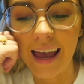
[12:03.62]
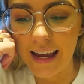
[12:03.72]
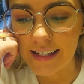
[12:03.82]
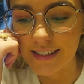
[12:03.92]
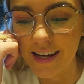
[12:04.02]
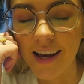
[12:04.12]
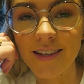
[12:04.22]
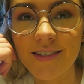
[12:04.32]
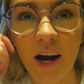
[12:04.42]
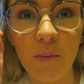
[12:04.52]
read
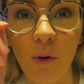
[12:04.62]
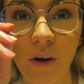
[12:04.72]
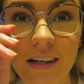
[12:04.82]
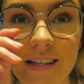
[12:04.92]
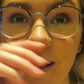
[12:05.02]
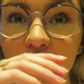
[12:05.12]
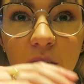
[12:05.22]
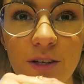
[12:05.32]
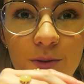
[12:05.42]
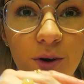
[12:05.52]
me? It started pouring it down
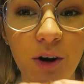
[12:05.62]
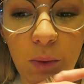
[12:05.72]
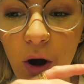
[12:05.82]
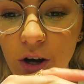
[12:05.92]
whilst we were on our